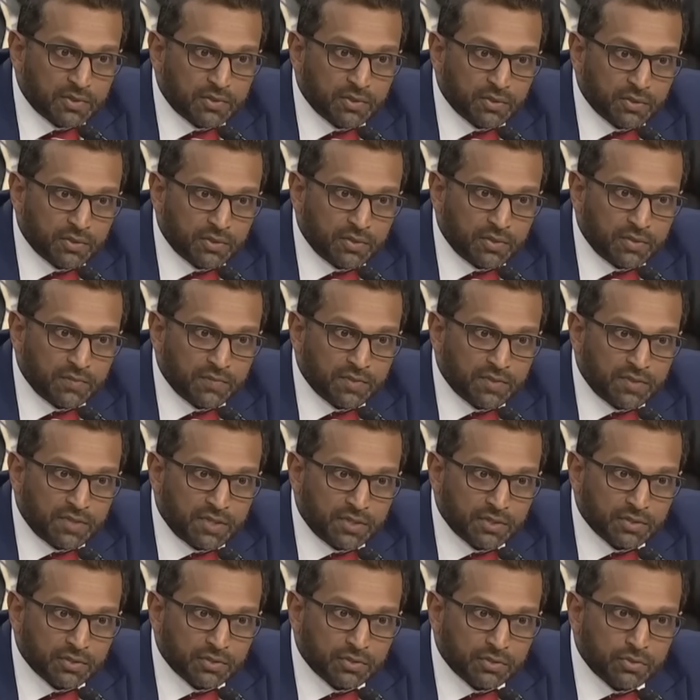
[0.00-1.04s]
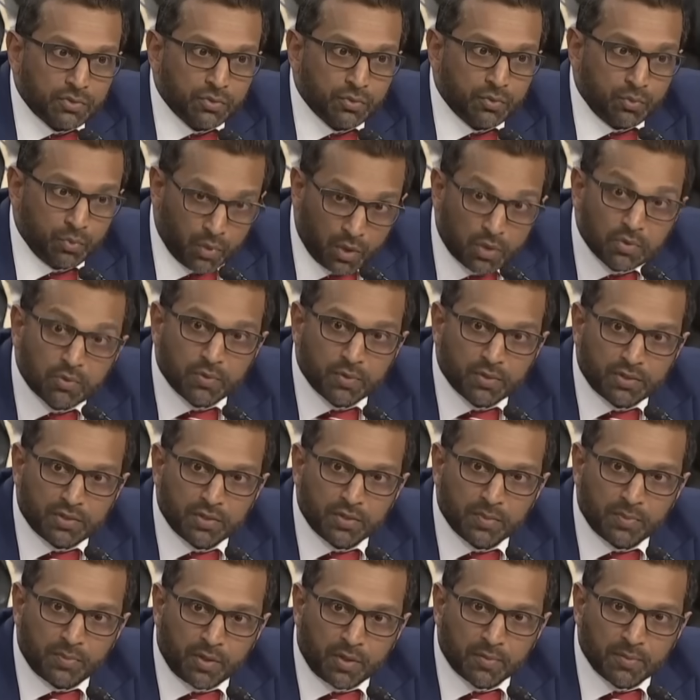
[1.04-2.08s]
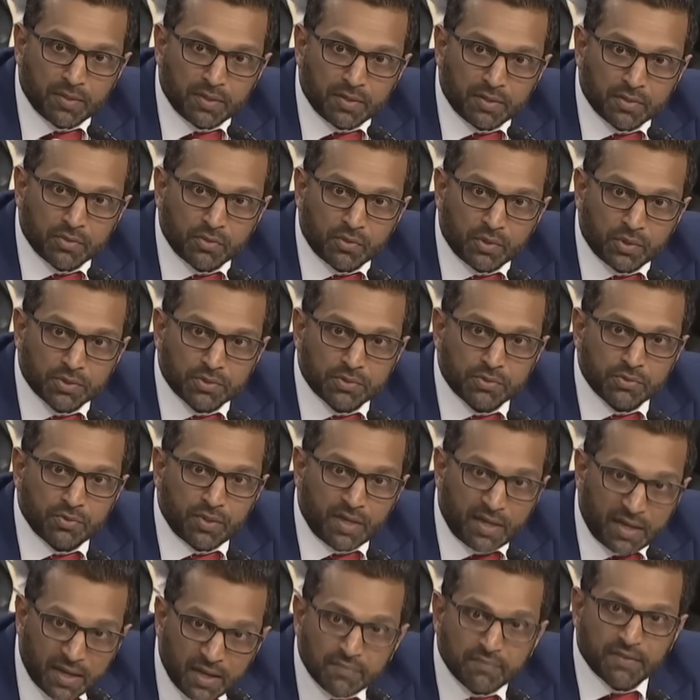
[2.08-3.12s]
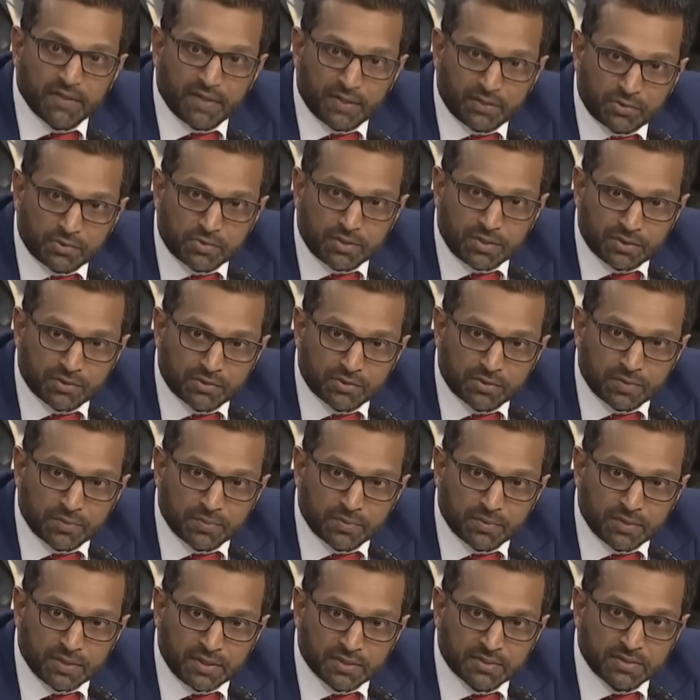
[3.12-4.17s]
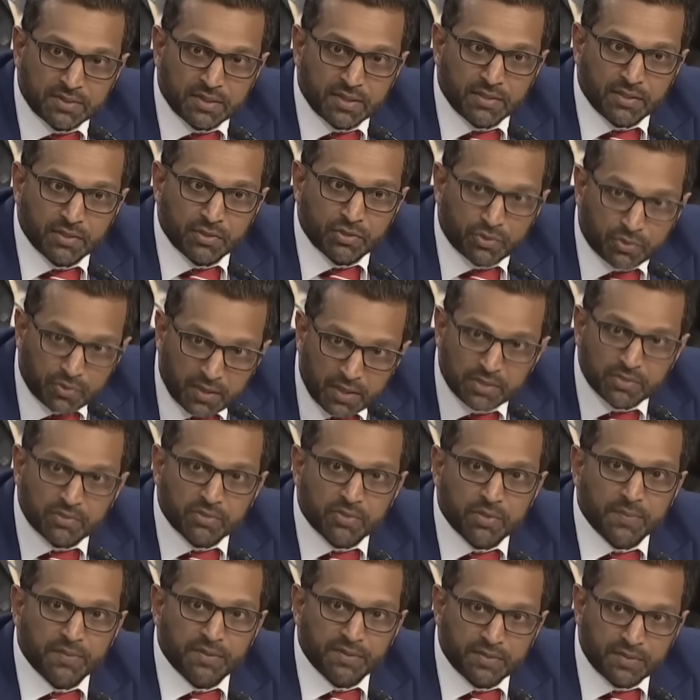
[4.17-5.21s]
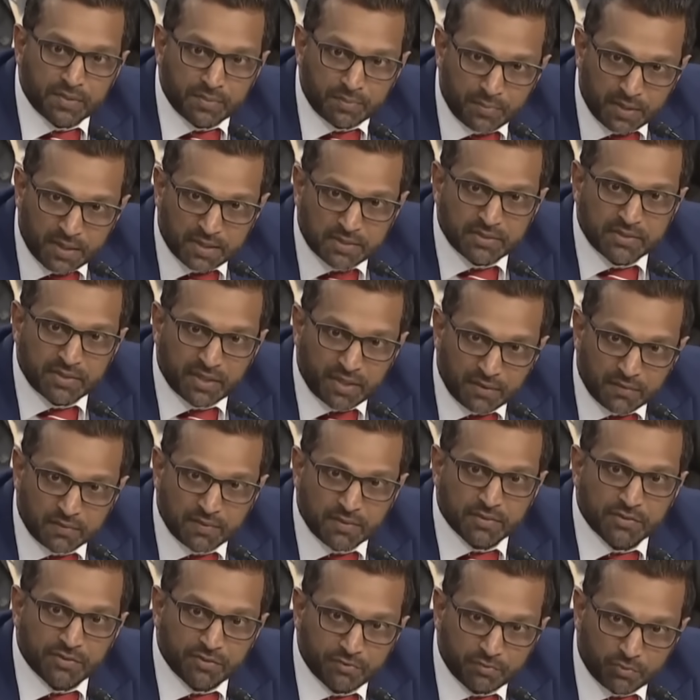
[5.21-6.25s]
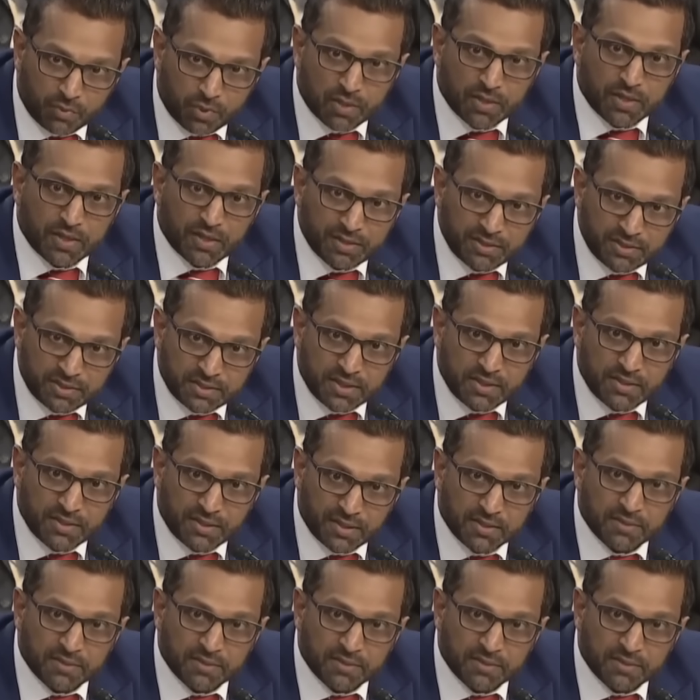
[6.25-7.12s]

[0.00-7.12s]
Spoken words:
your invitation to work with the department and the court to have that transcript released. And the transcript is the best evidence of what I said then.